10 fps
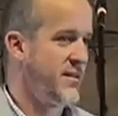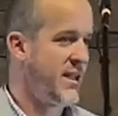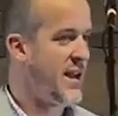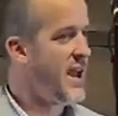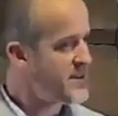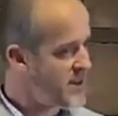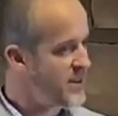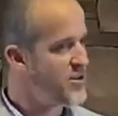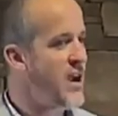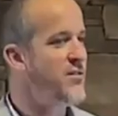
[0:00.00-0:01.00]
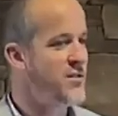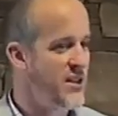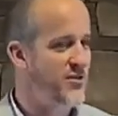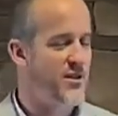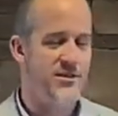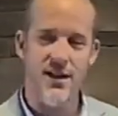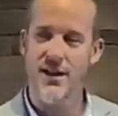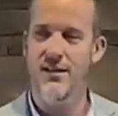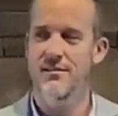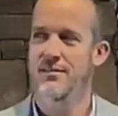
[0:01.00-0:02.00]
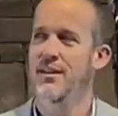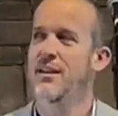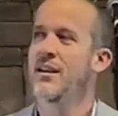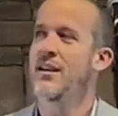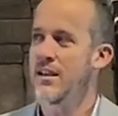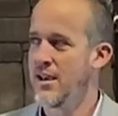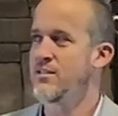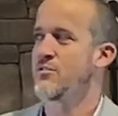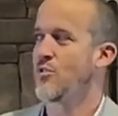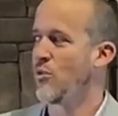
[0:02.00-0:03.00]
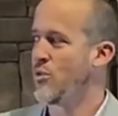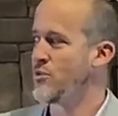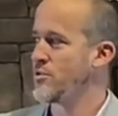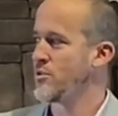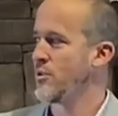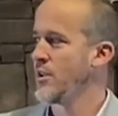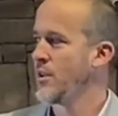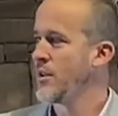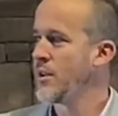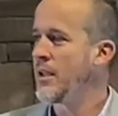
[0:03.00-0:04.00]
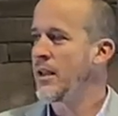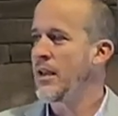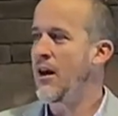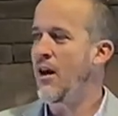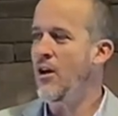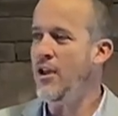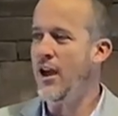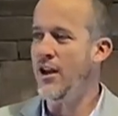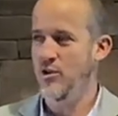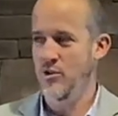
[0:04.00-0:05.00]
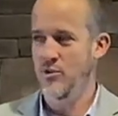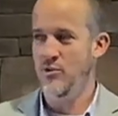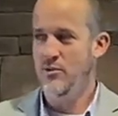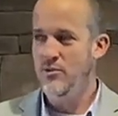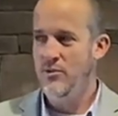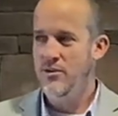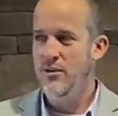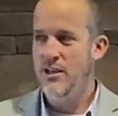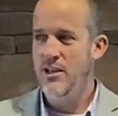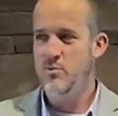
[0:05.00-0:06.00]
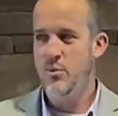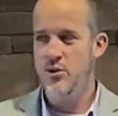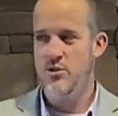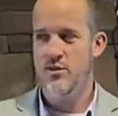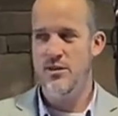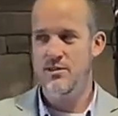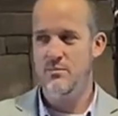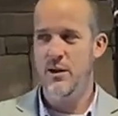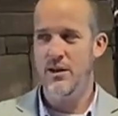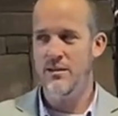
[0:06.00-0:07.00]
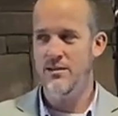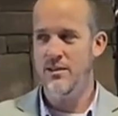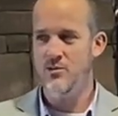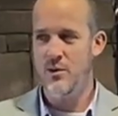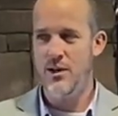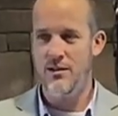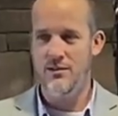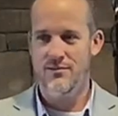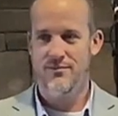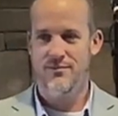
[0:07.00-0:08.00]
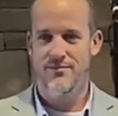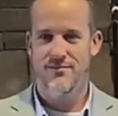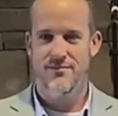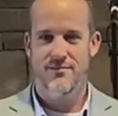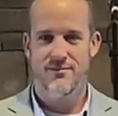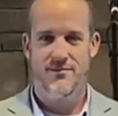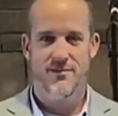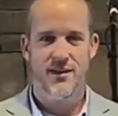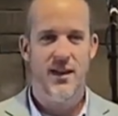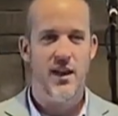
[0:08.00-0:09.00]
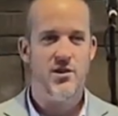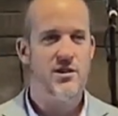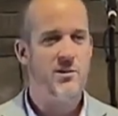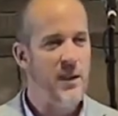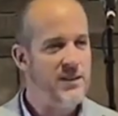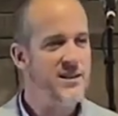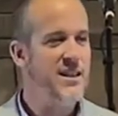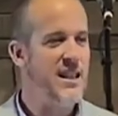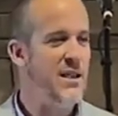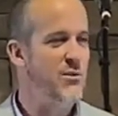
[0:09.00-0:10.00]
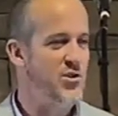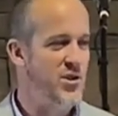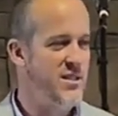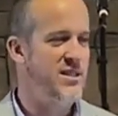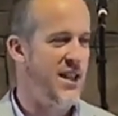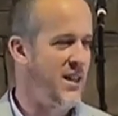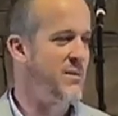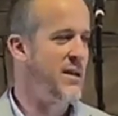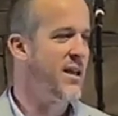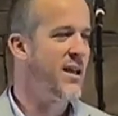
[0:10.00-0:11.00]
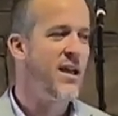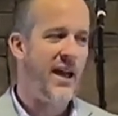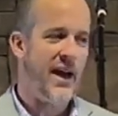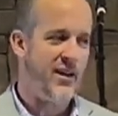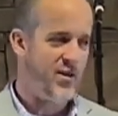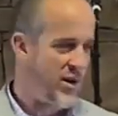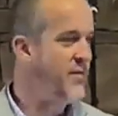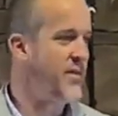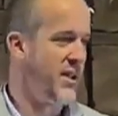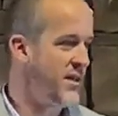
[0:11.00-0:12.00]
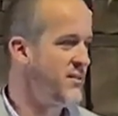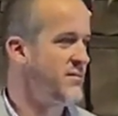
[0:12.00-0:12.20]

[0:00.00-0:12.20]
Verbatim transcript: Can I sit in the driver's seat for a second? Yes, of course. Now, all you got to do is push this button this way. And she said, basically, he was just telling me how to drive again.